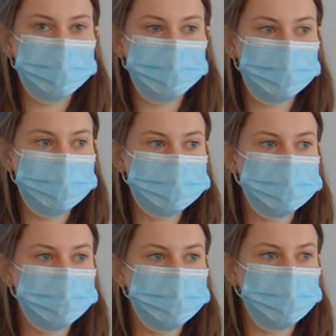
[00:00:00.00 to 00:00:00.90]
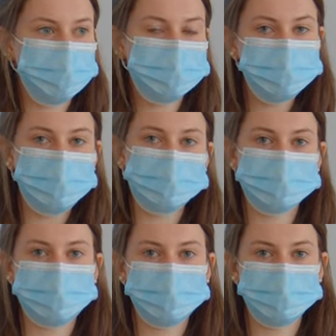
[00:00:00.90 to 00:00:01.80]
and my independent
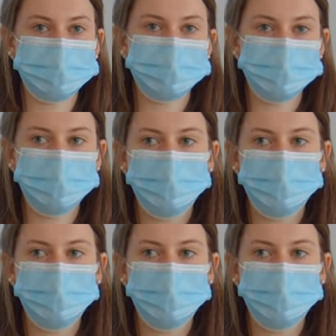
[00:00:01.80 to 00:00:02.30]
science research